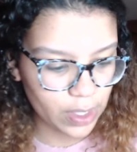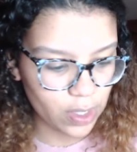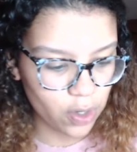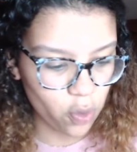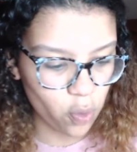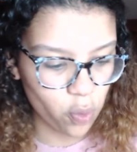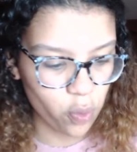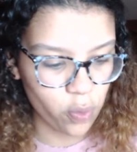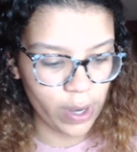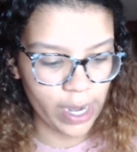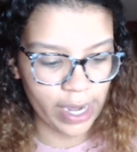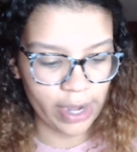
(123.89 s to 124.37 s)

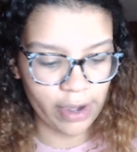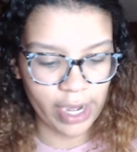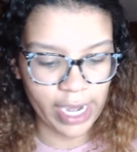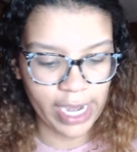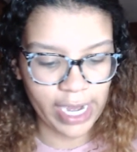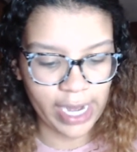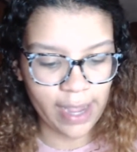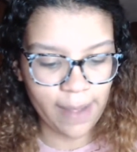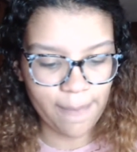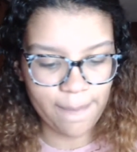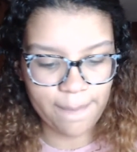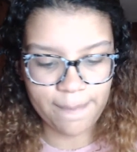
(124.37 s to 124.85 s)

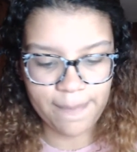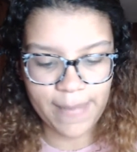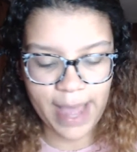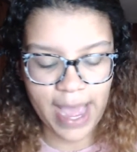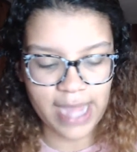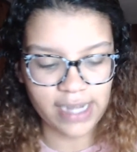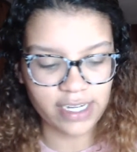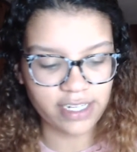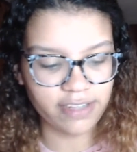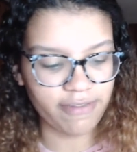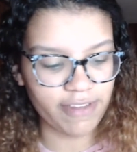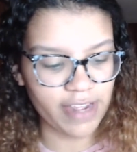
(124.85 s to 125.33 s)
wearing
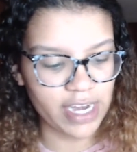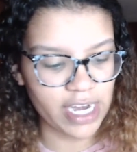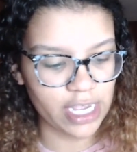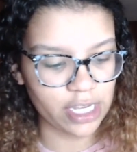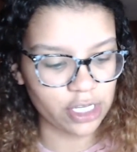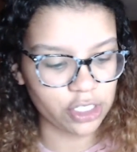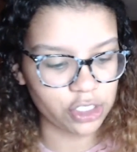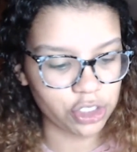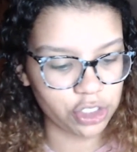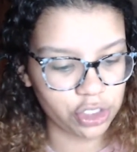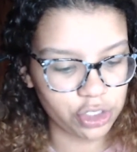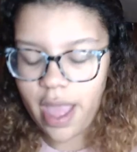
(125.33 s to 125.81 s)
matte
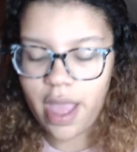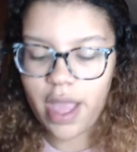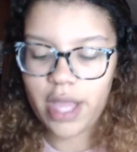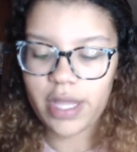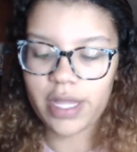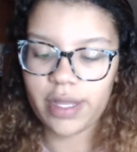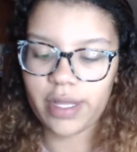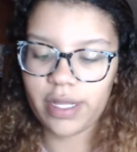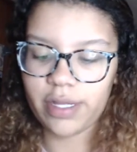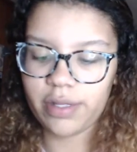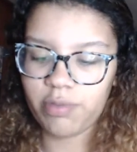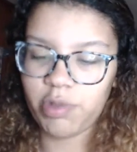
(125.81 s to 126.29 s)
finish.
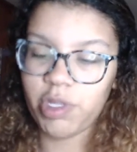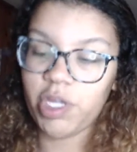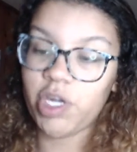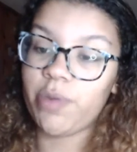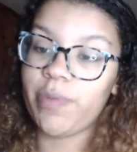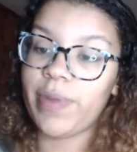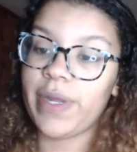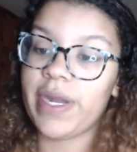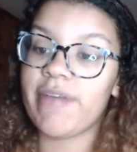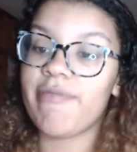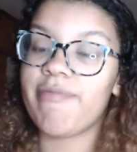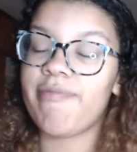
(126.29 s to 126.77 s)
A little
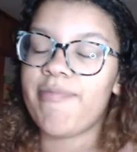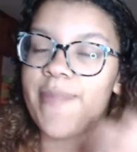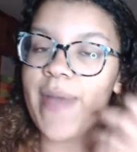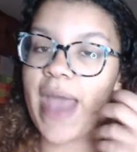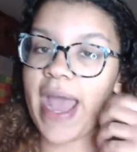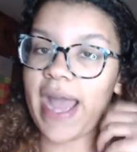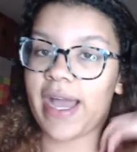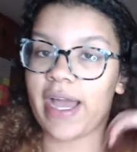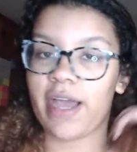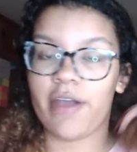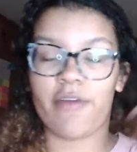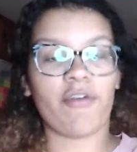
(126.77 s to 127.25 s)
bit of
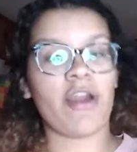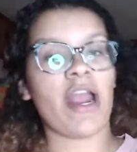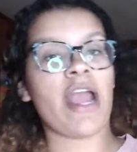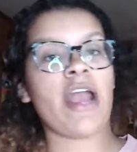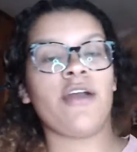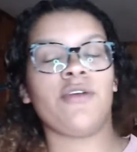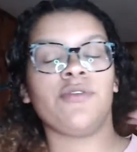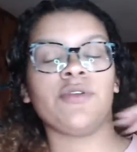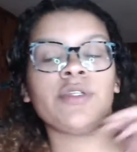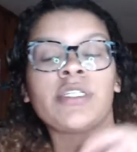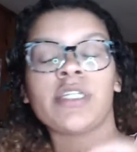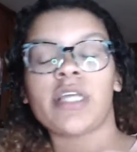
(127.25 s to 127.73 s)

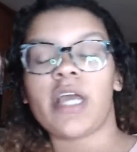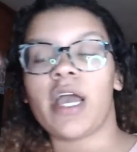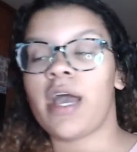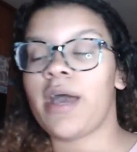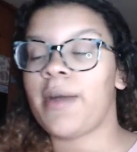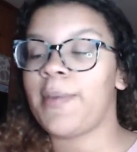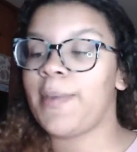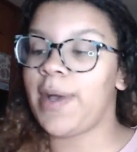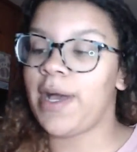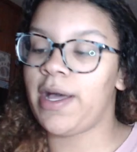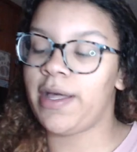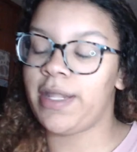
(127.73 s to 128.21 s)
background
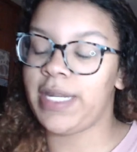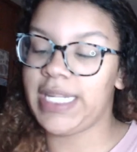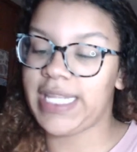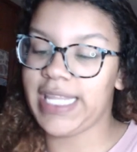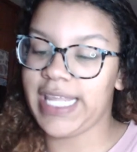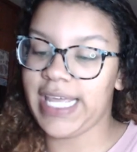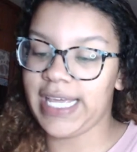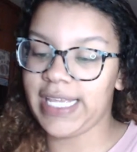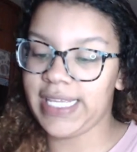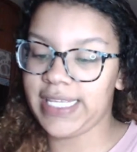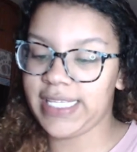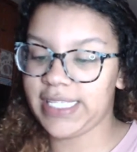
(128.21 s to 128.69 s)
on
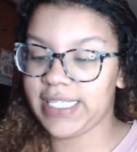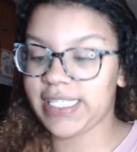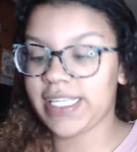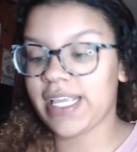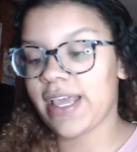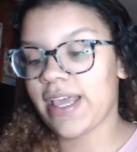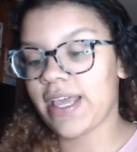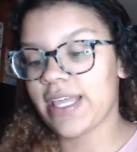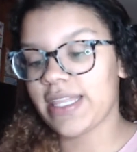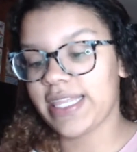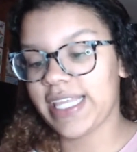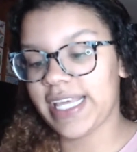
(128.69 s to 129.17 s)
this.
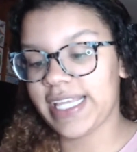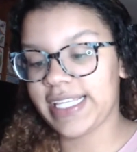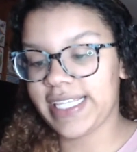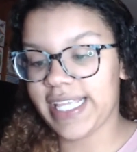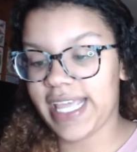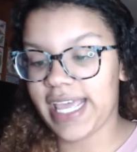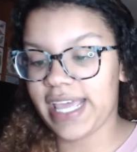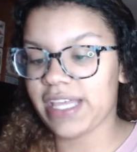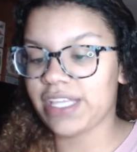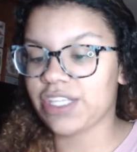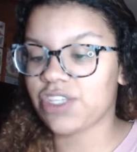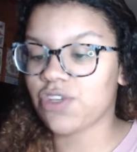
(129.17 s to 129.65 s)
This
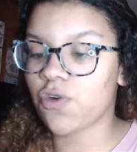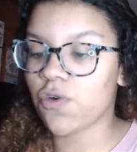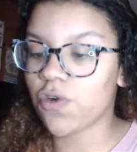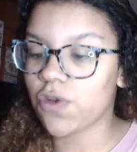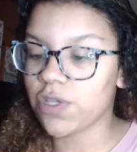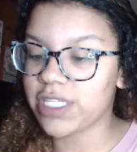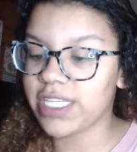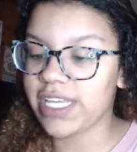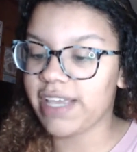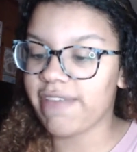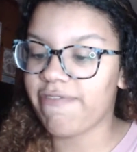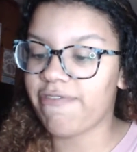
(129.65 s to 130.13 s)
is
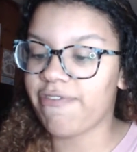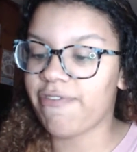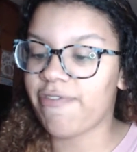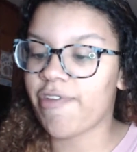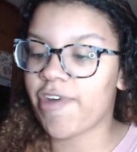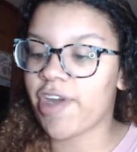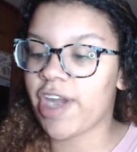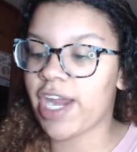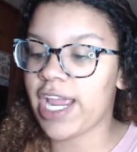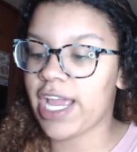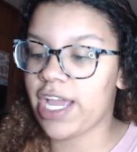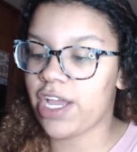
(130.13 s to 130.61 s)

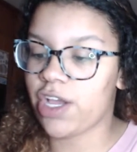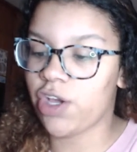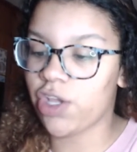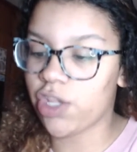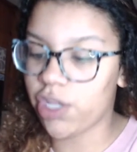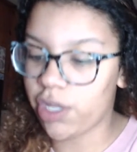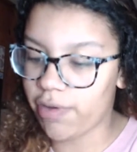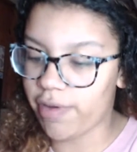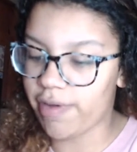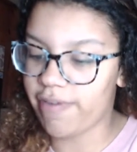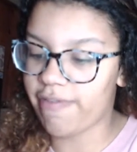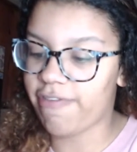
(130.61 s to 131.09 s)
cruelty-free,
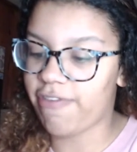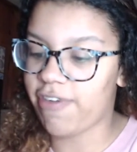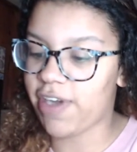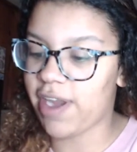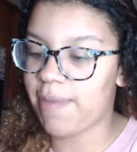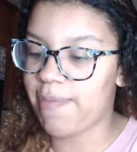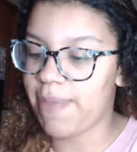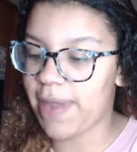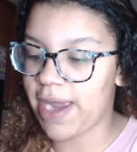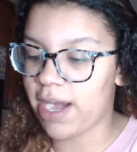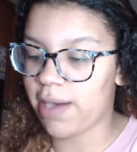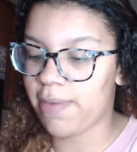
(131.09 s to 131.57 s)
gluten-free,
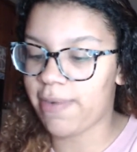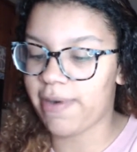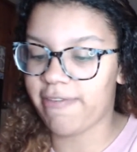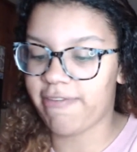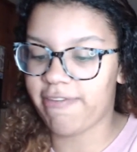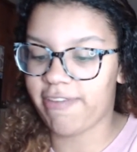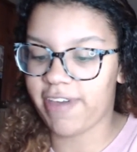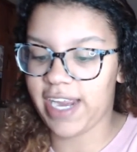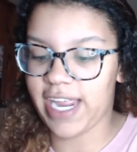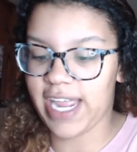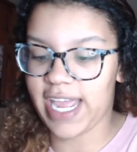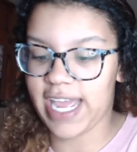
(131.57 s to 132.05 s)

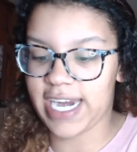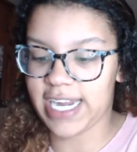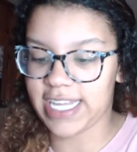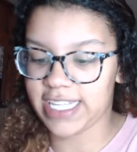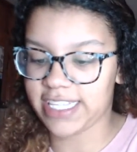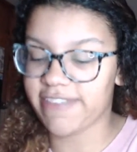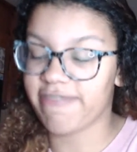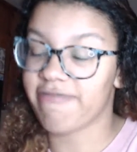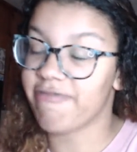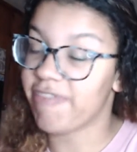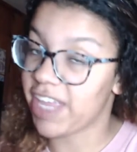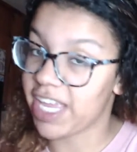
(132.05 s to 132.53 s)
paraben-free, and
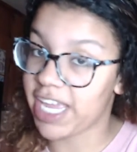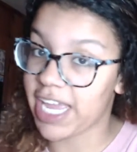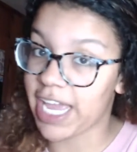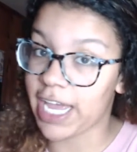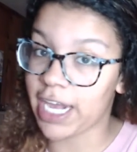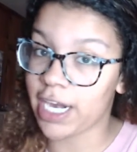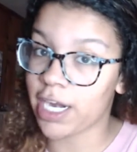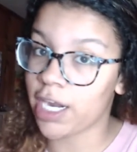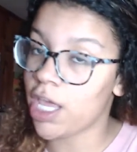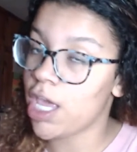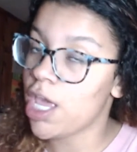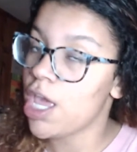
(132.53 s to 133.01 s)
it's
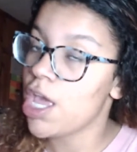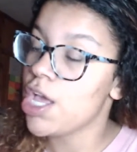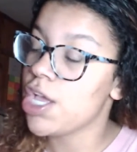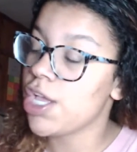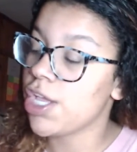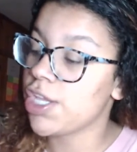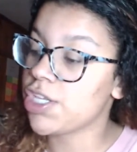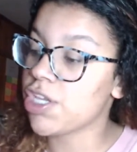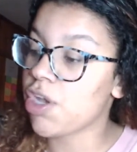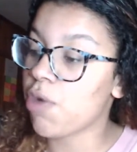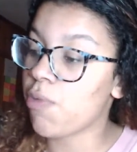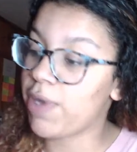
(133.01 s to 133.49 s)
vegan.
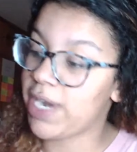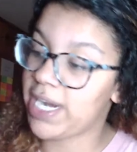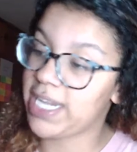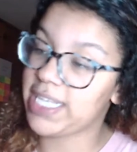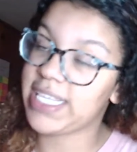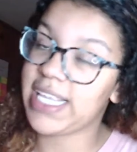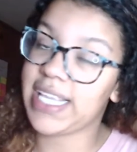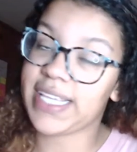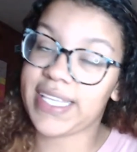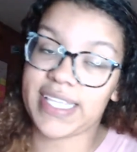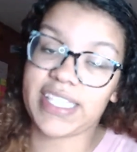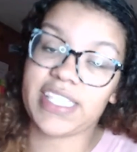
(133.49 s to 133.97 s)
So when it
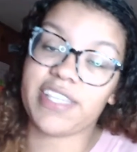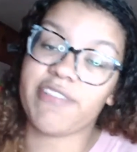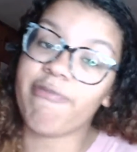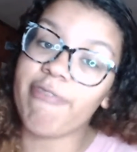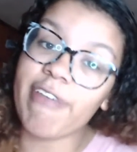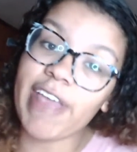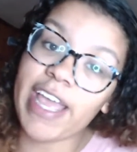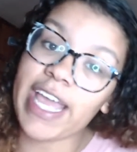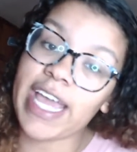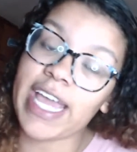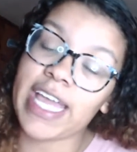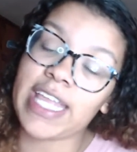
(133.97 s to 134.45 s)
says it's
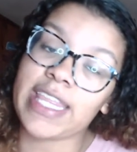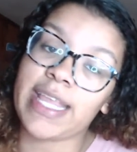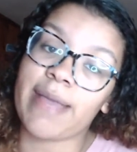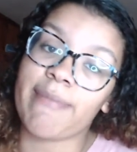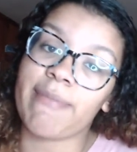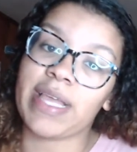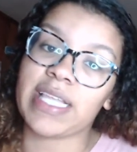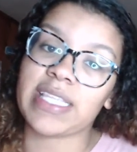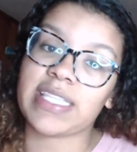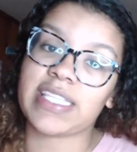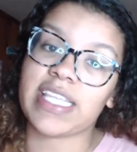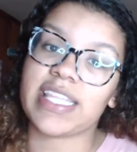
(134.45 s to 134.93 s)
vegan, that
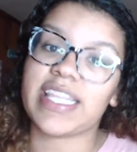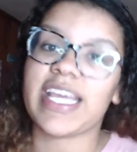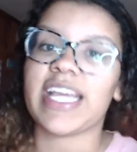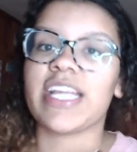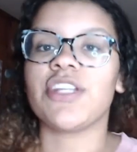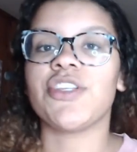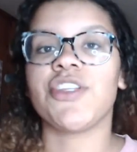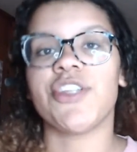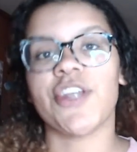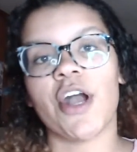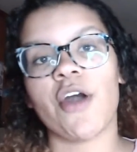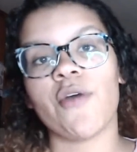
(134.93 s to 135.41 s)
means that they
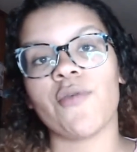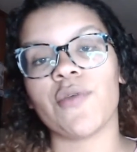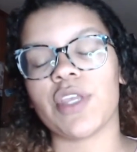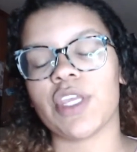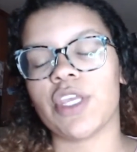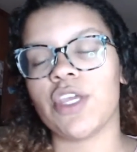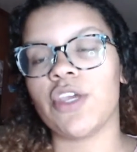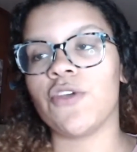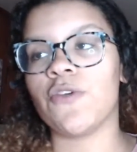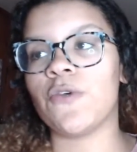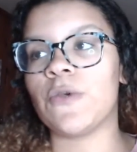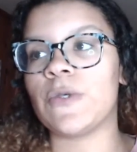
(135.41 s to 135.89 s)
don't
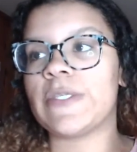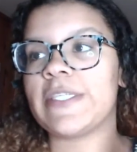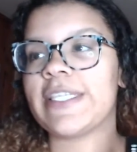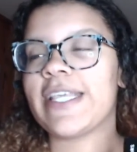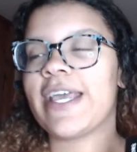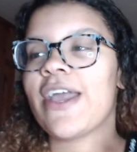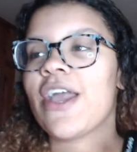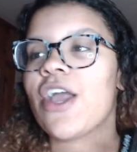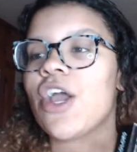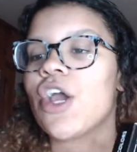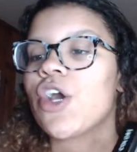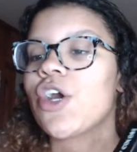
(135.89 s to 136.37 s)
use
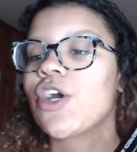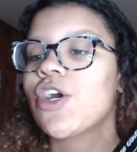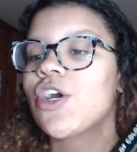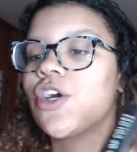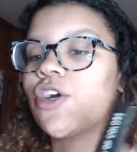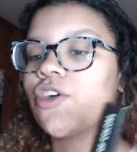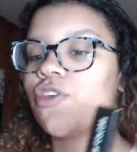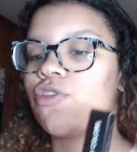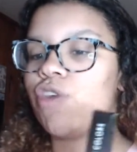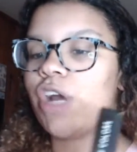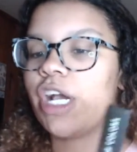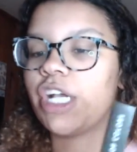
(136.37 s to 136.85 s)

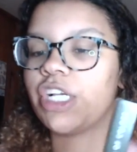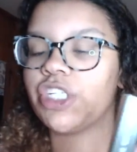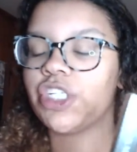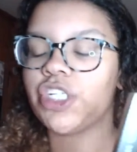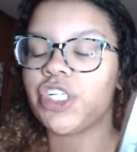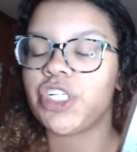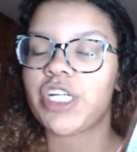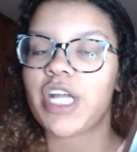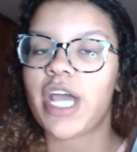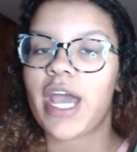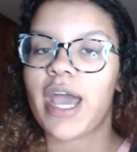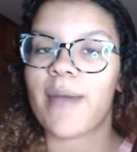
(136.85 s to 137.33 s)

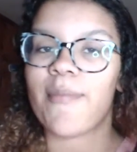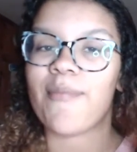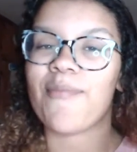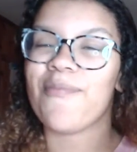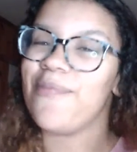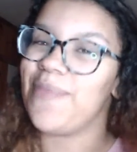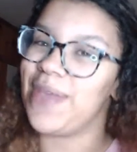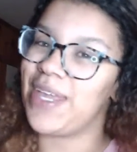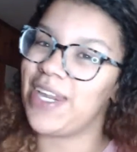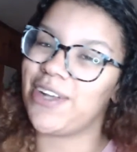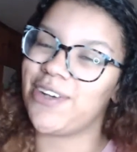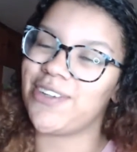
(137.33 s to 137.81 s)
crushed up
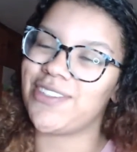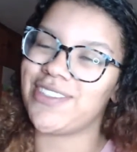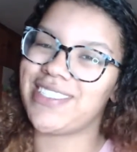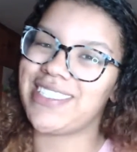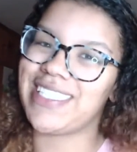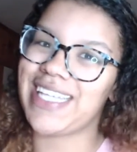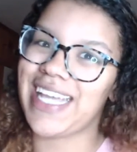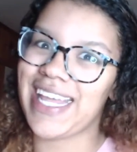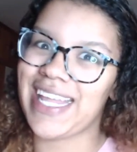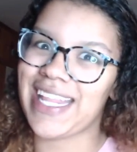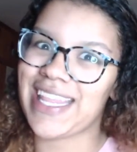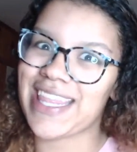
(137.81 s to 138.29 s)
beetles
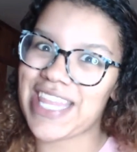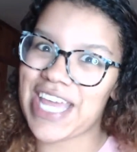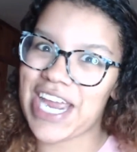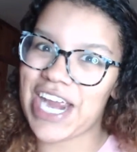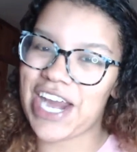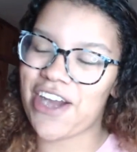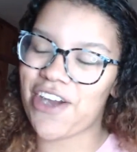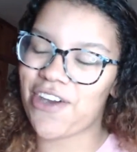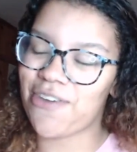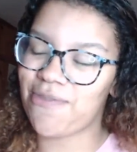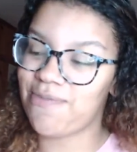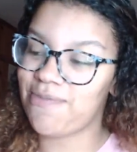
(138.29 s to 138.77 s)
in
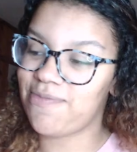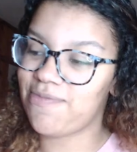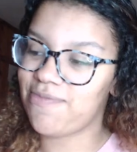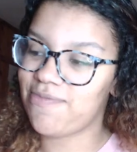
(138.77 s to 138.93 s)
their